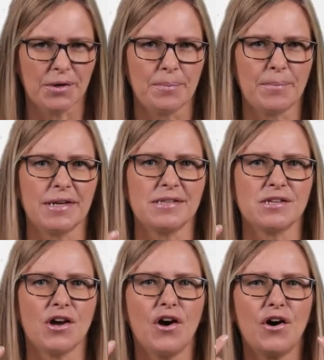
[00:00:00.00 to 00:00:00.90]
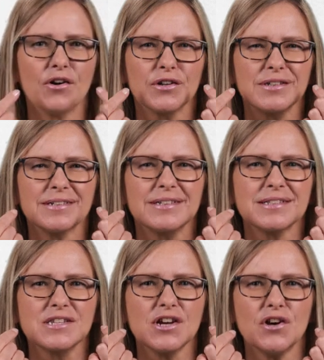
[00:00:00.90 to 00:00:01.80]
my tongue
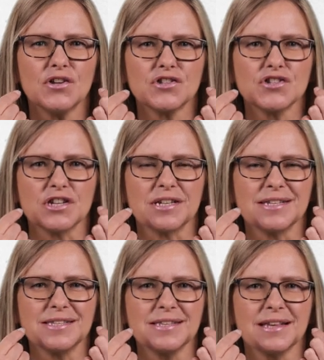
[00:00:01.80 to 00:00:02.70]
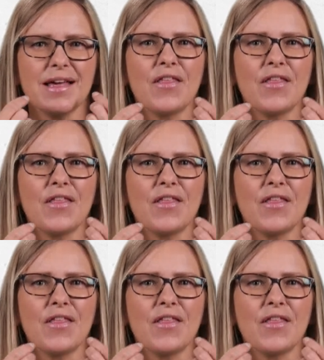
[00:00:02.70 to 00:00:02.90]
touches